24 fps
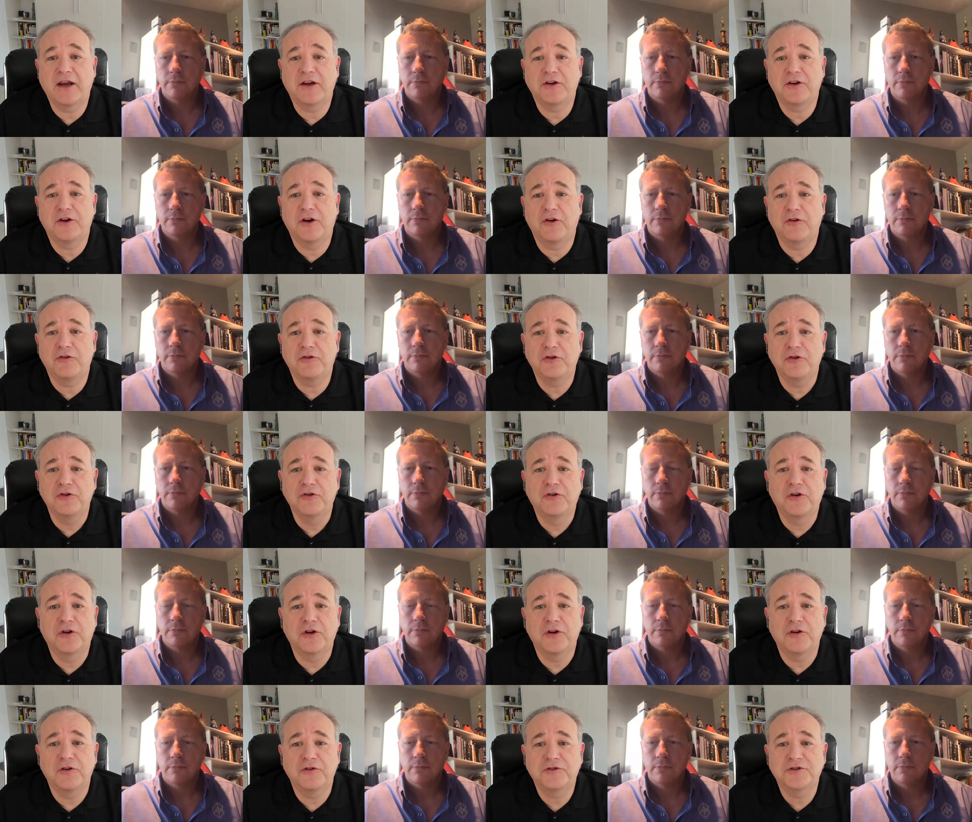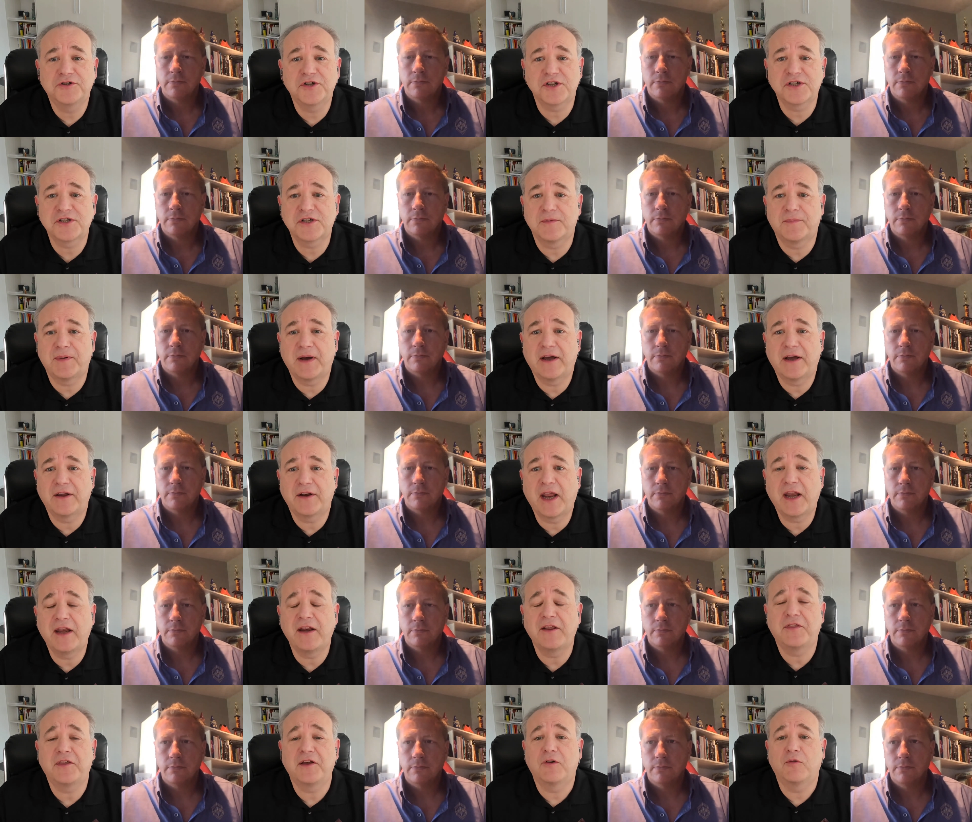Speaker 1: you know, you can just about
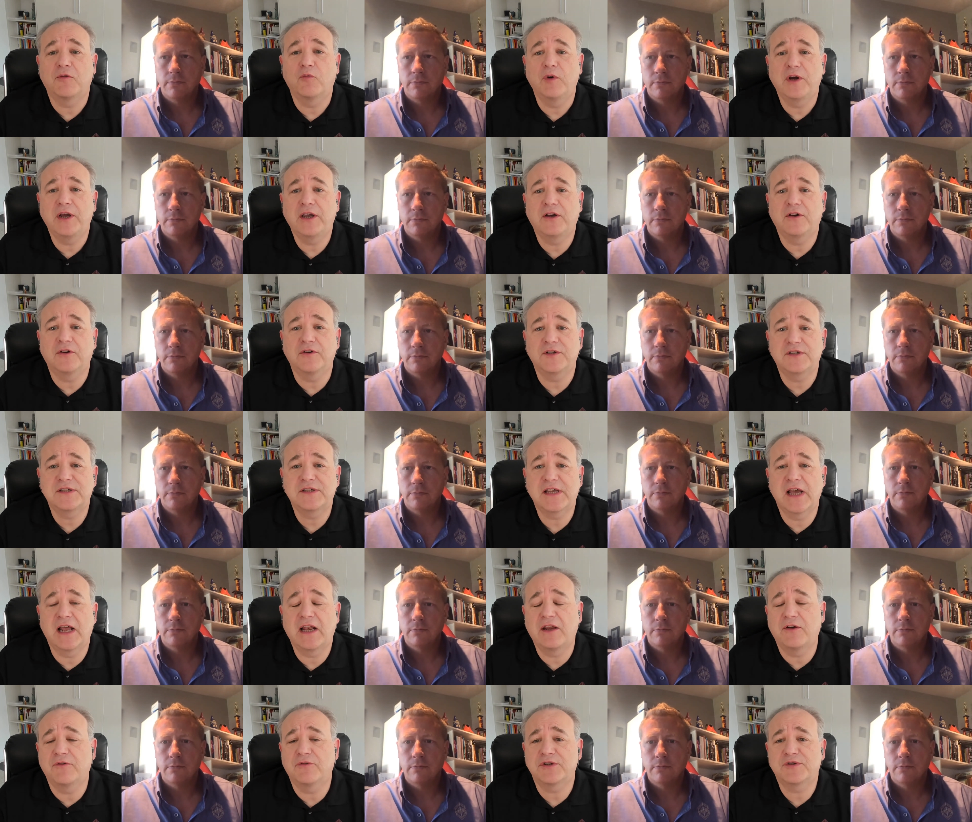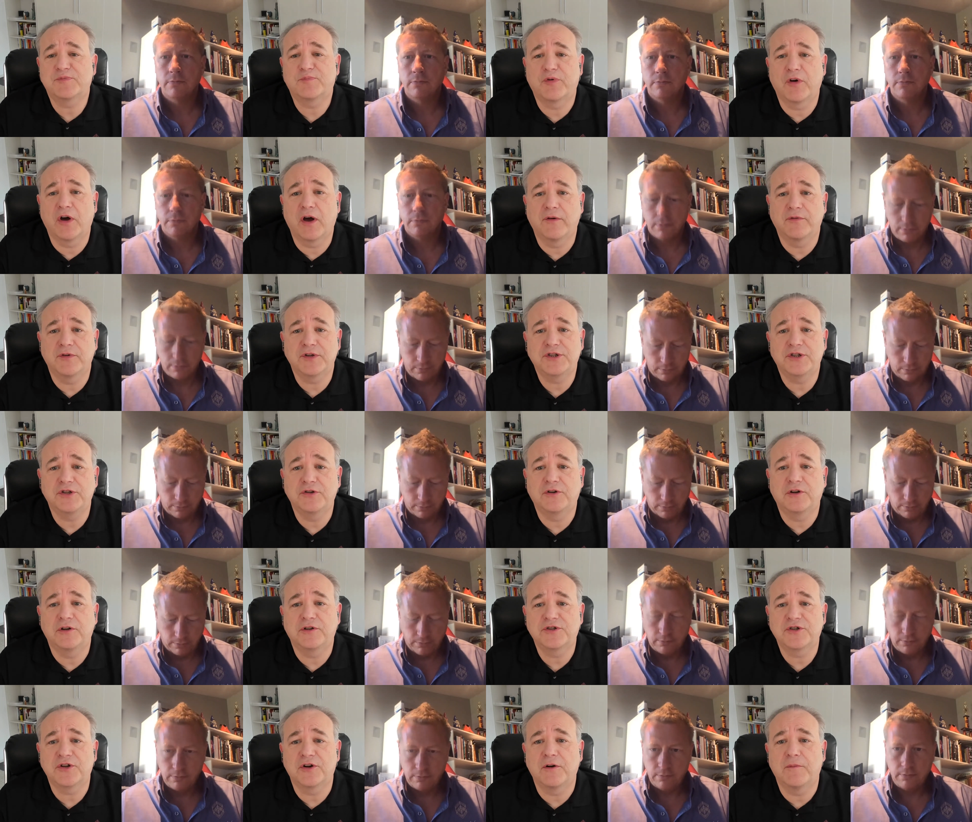anything we could sell you as Bravas, you
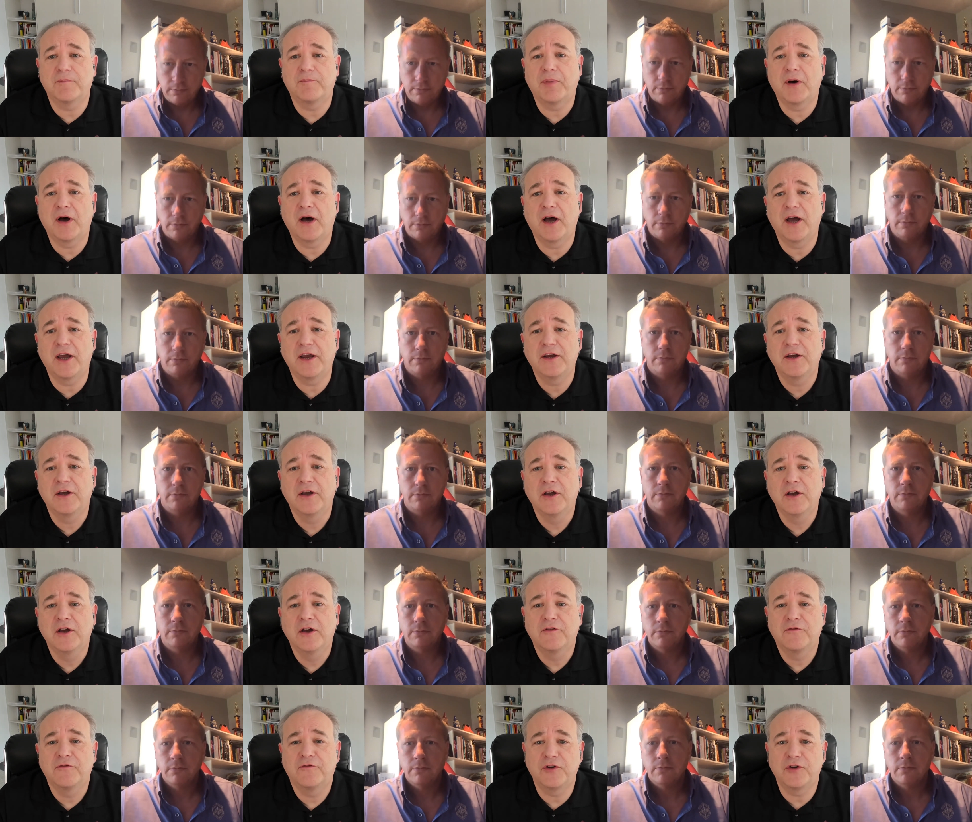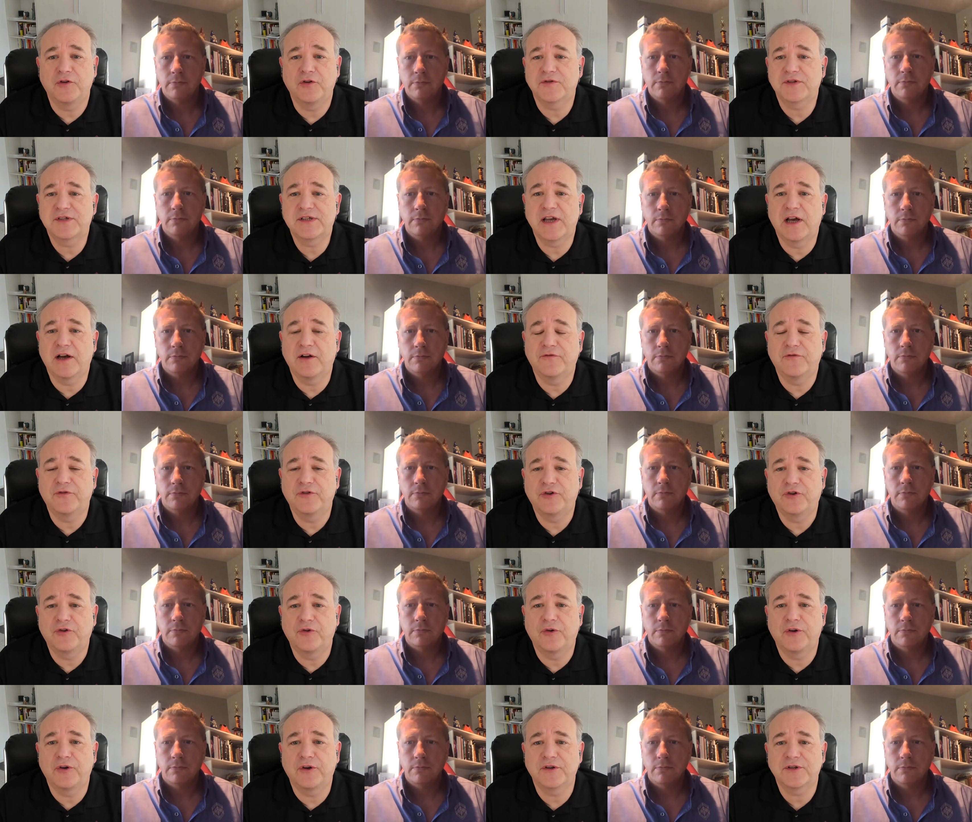could sort of buy for yourself and
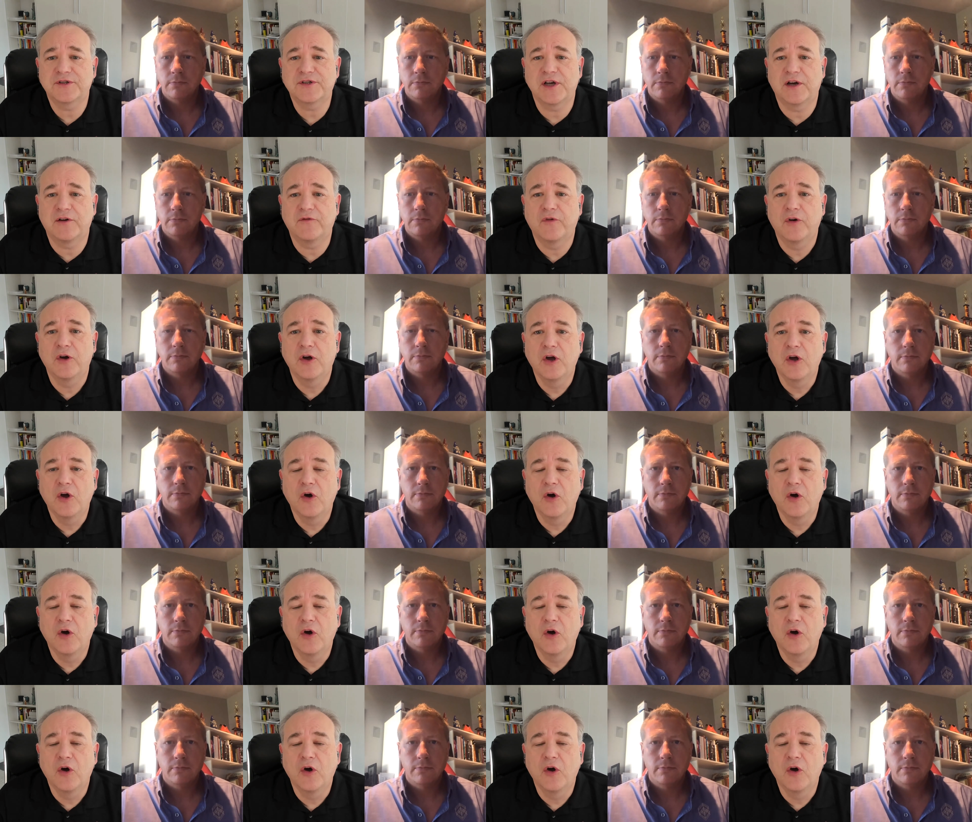do it yourself.